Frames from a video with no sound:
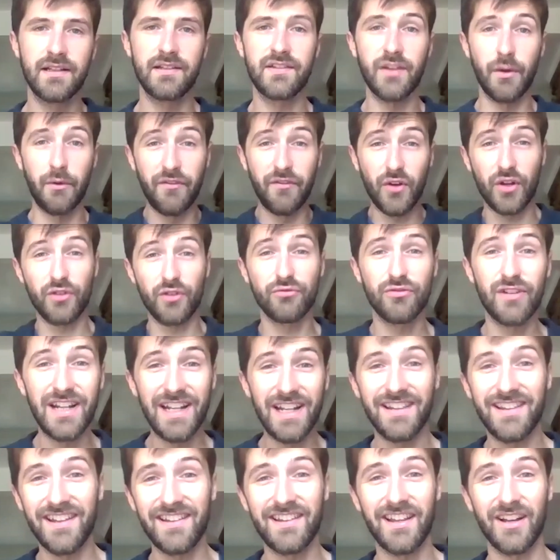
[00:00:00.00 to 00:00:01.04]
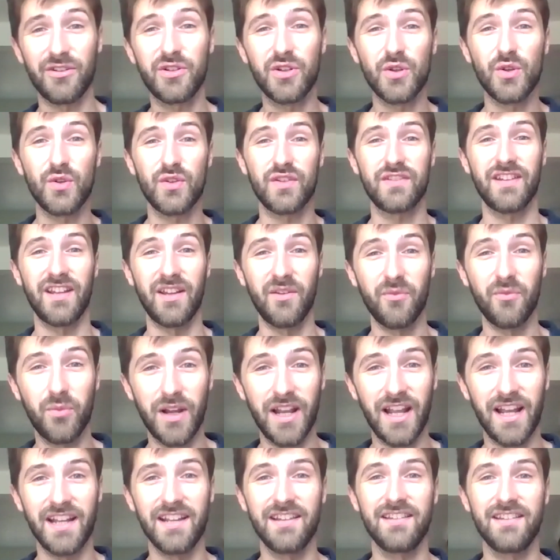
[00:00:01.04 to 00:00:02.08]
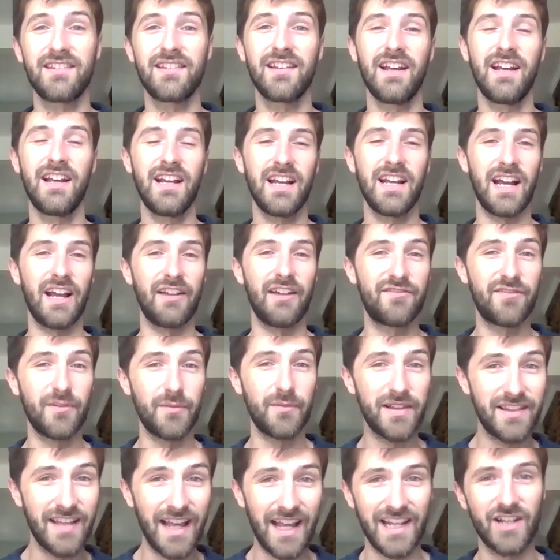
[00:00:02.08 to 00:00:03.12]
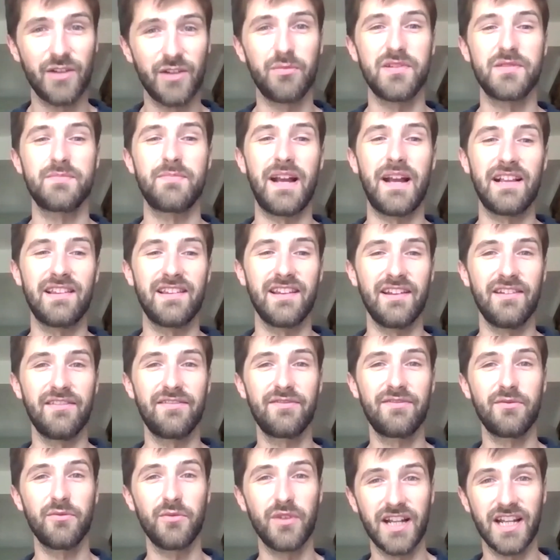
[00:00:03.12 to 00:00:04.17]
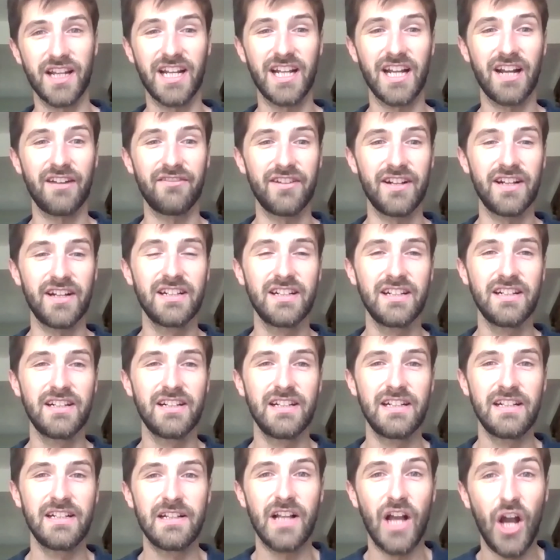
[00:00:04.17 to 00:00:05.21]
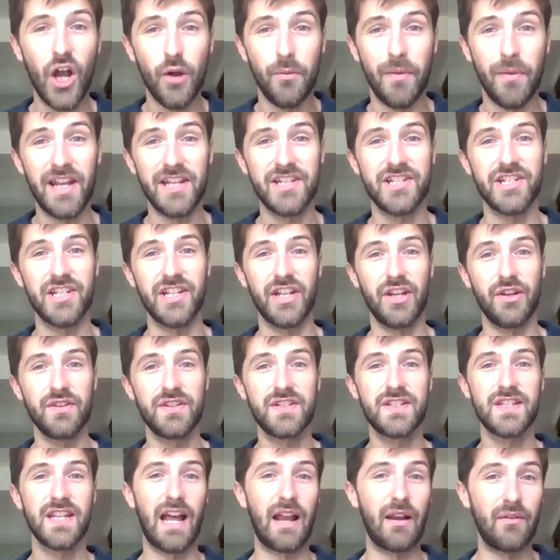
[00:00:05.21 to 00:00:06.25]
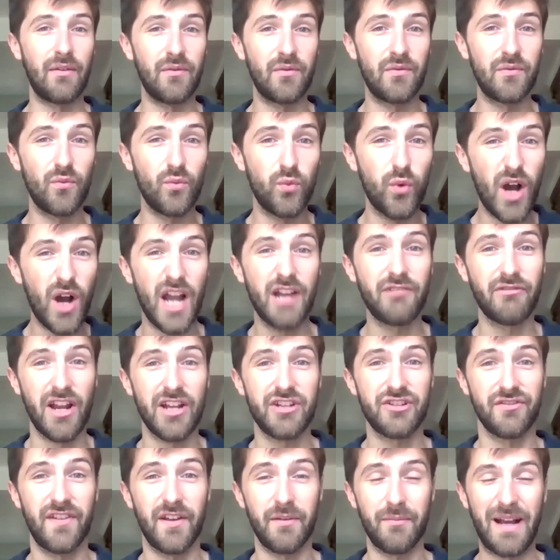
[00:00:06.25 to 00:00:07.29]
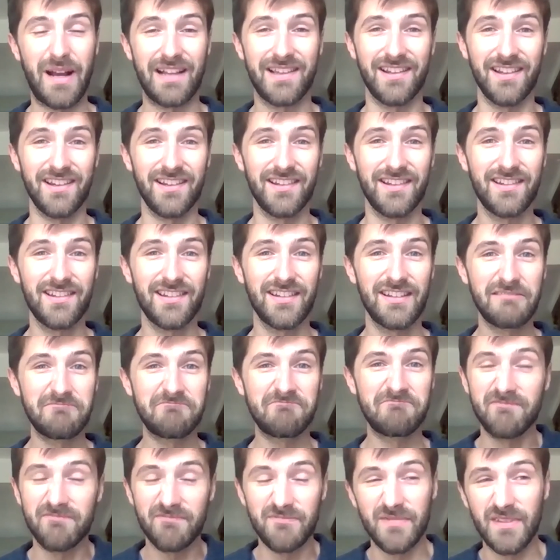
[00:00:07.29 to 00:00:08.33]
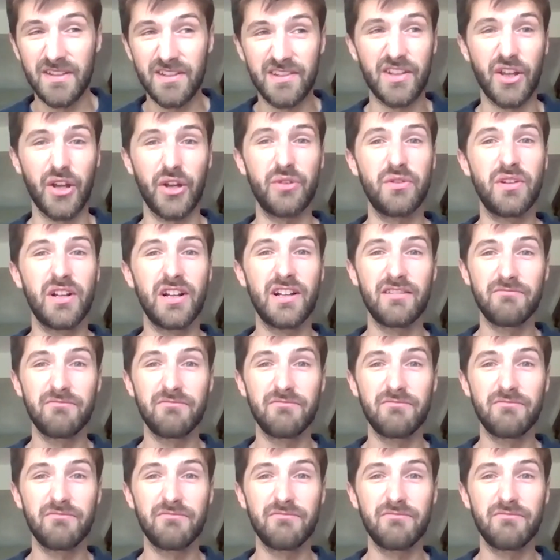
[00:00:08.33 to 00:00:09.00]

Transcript: So we've got a really detailed course in place. And from a technical perspective, we're going to cover home energy use and why retrofit matters. So